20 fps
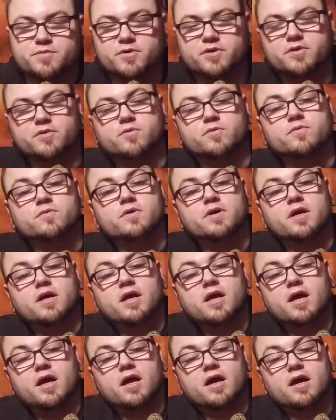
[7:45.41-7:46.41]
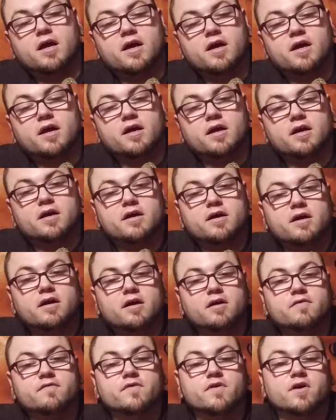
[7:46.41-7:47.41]
pretty cool.
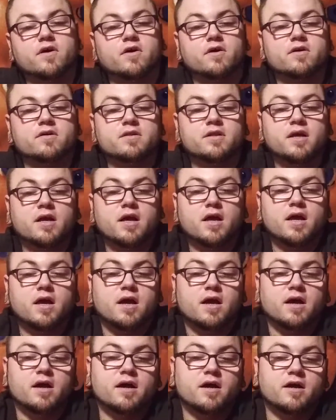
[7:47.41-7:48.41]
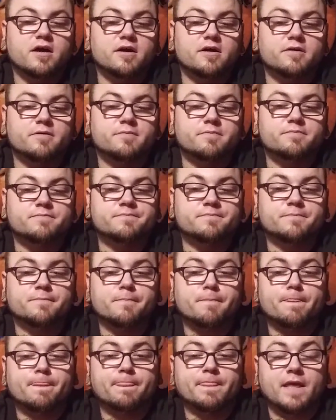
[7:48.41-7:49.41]
Overall,
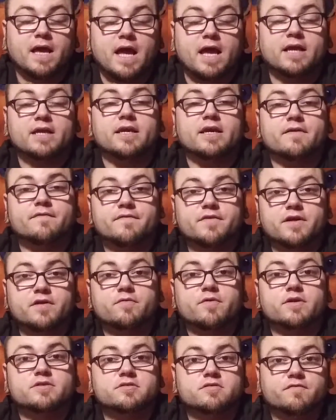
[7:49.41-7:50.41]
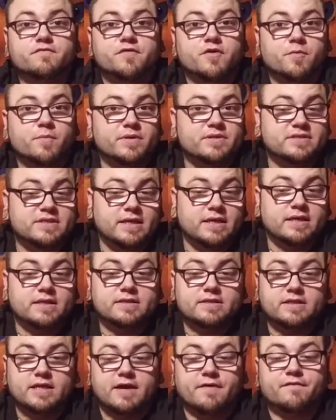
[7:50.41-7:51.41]
I give the original film a
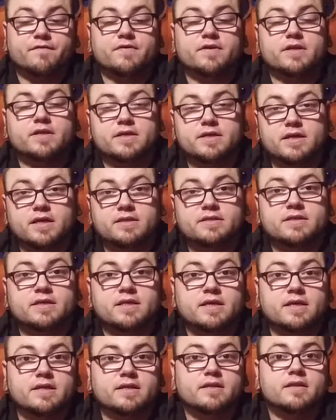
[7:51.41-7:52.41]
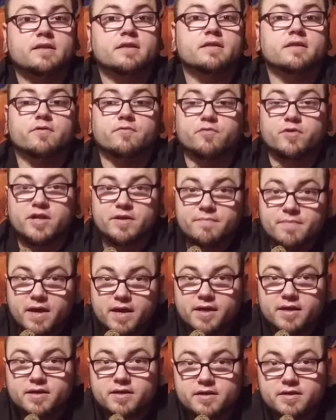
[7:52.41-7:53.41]
10. Definitely a 10. The
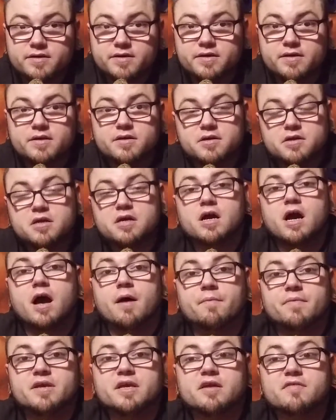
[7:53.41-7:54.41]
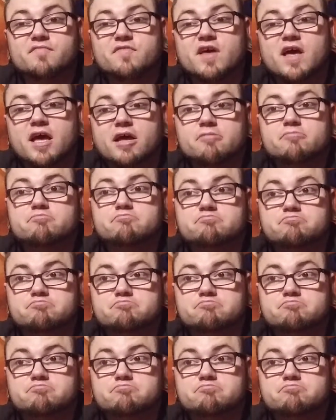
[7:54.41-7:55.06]
remake, I'm going to give that,